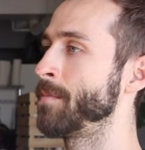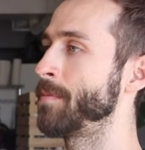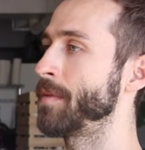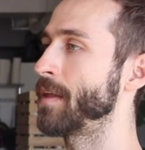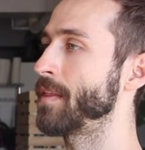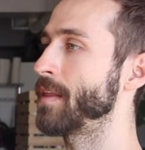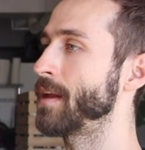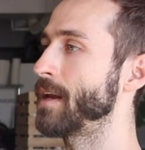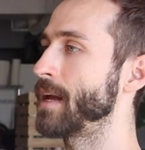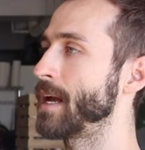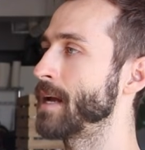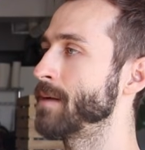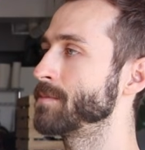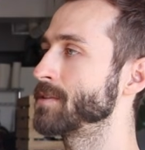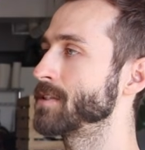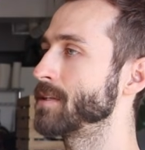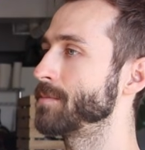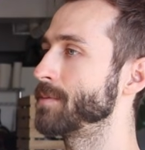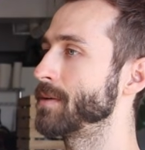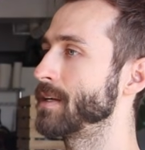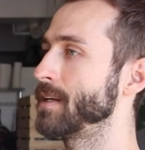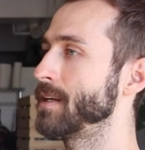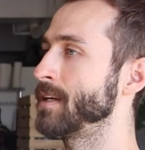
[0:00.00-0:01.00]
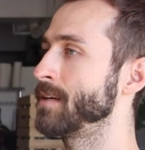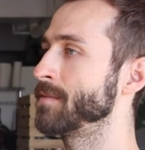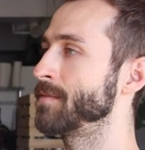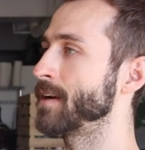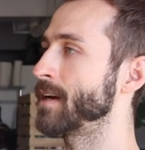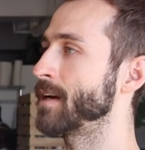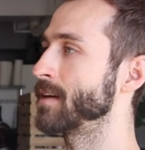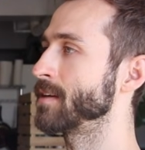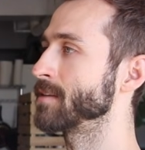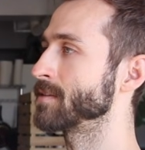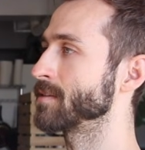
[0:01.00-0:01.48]
And then MCP
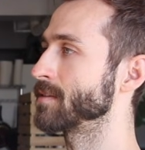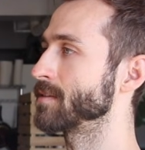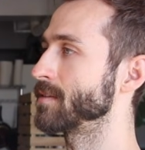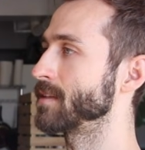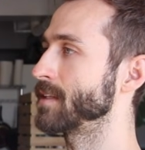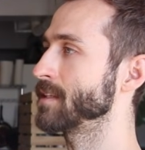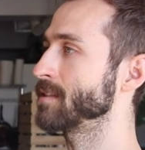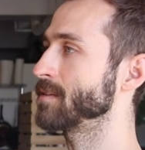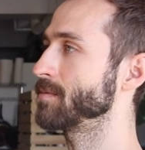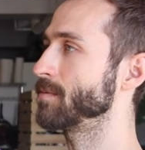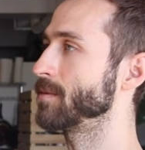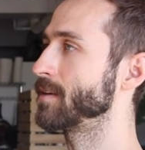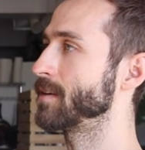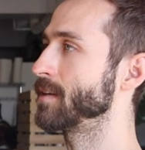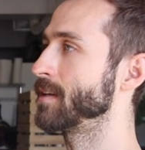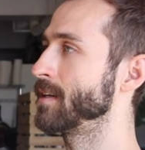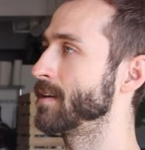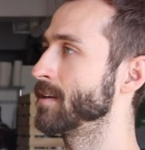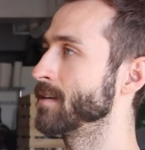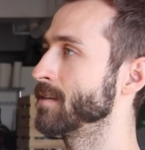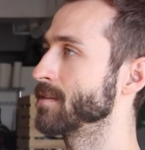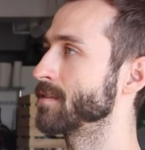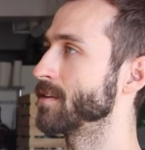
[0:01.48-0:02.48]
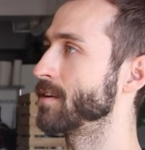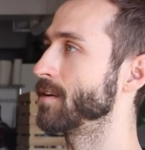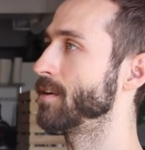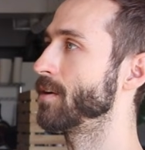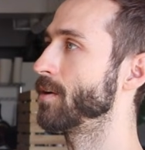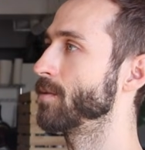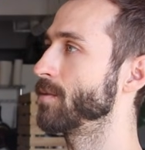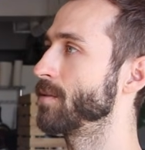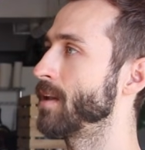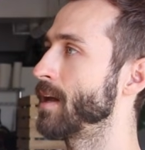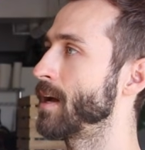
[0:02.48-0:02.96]
evals, this one here is a
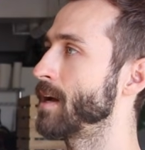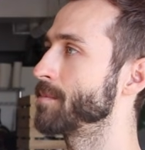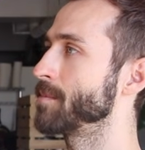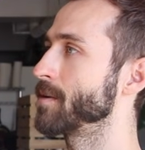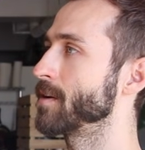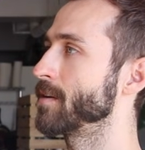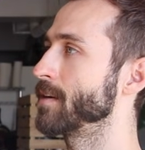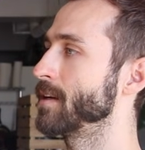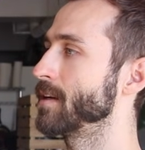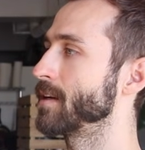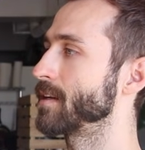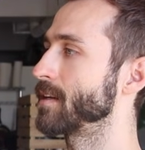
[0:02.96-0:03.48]
node library.